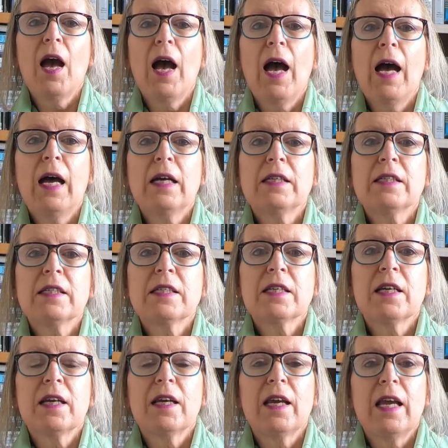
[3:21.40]
And
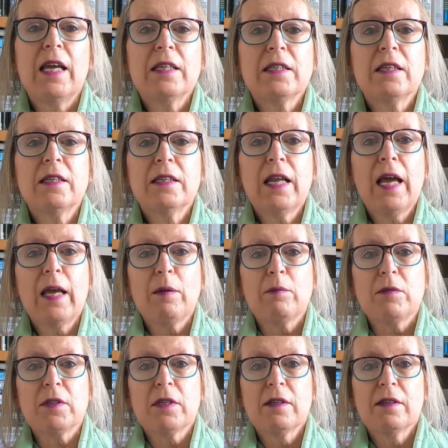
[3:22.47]
he's
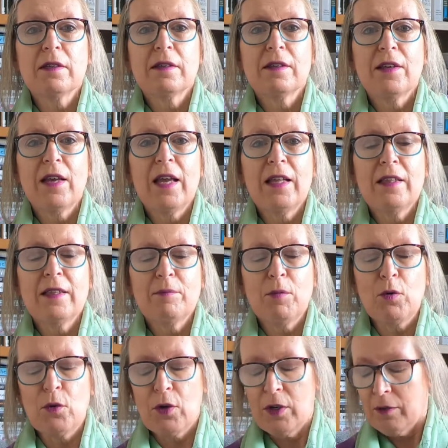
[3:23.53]
unnamed in the
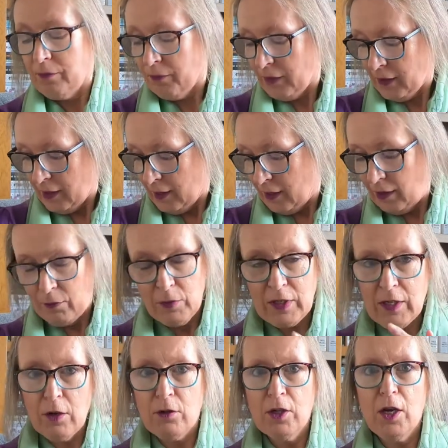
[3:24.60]
book. We
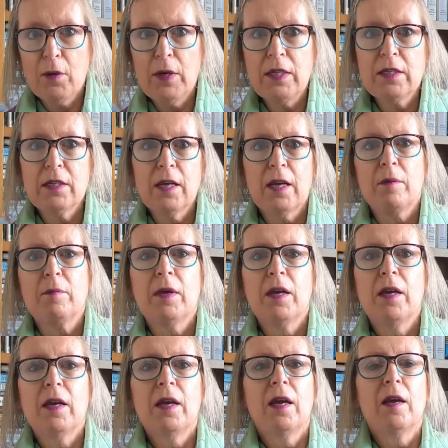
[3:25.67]
don't know his name,
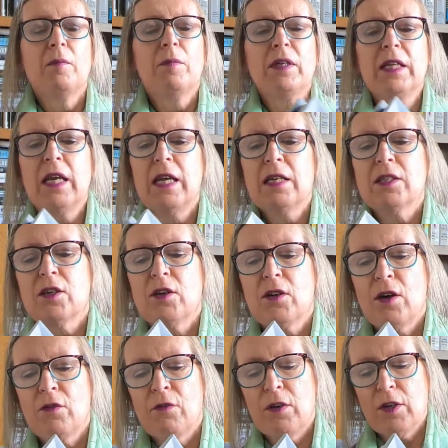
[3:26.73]
but he is
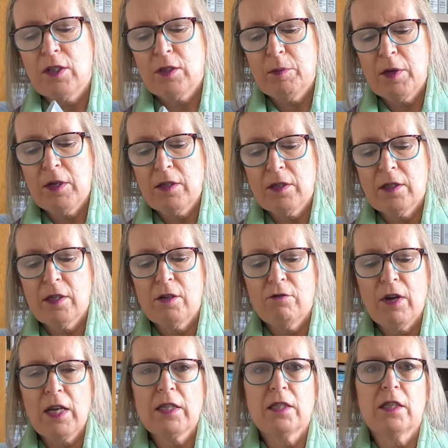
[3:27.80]
a first-person
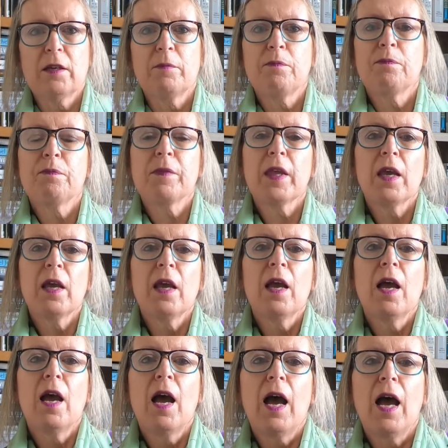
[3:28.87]
narrator.
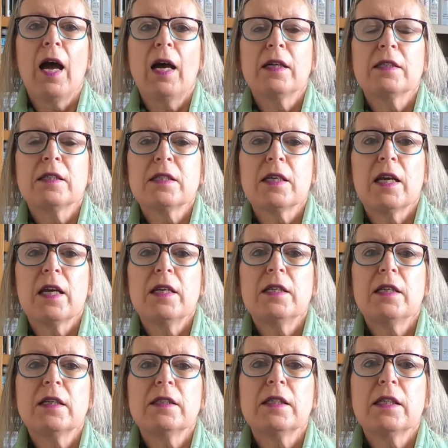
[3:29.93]
And in
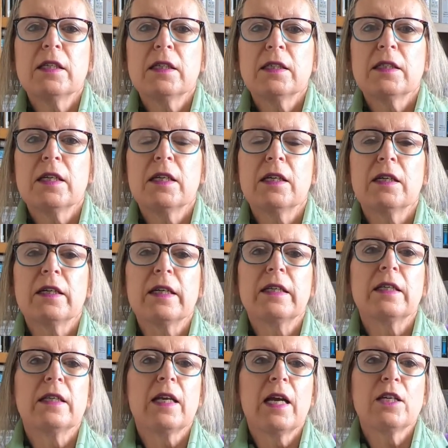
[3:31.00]

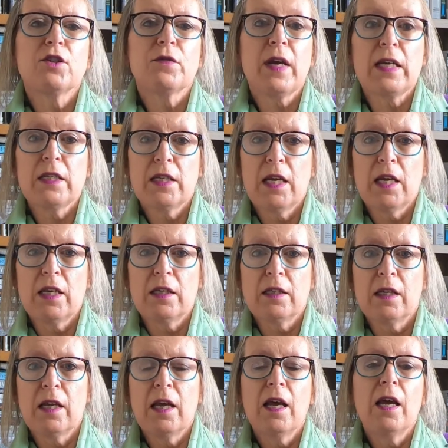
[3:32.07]
1999, at the age of 18,
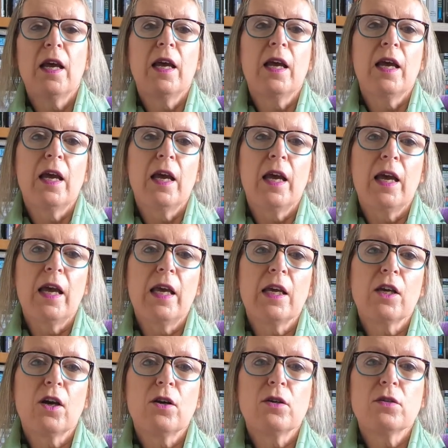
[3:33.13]
he
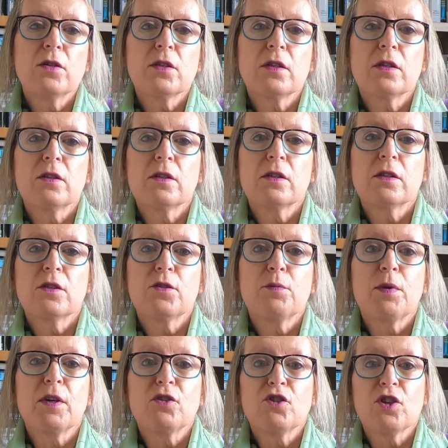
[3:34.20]
goes to
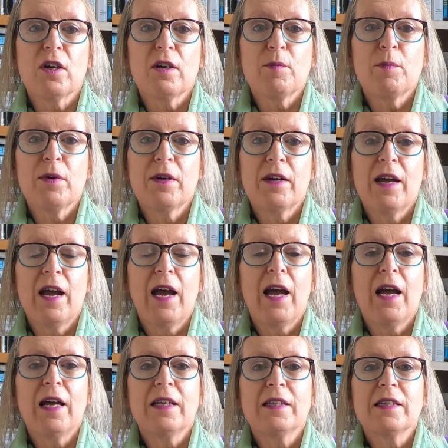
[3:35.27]
Punjab
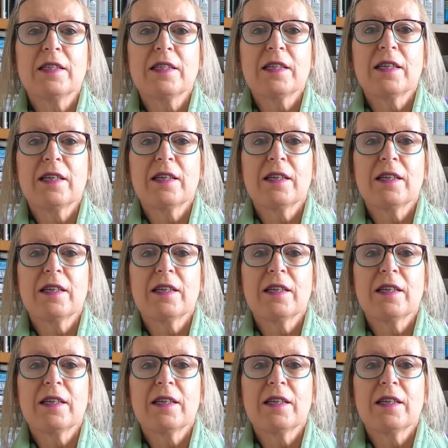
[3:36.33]
and